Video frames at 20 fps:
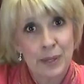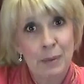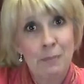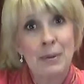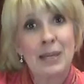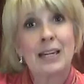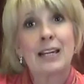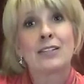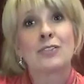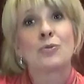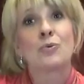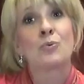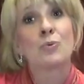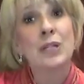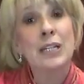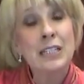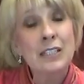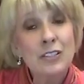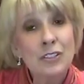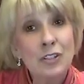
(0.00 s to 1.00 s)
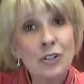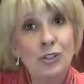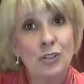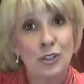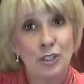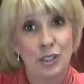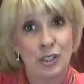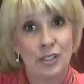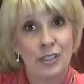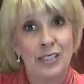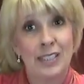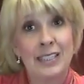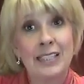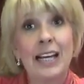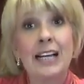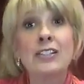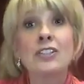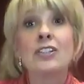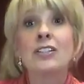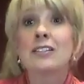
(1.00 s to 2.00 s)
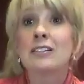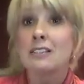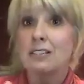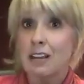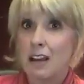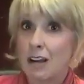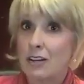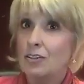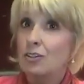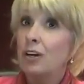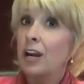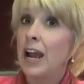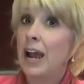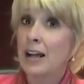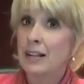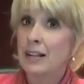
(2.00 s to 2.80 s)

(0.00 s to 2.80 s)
because researchers such as Dr.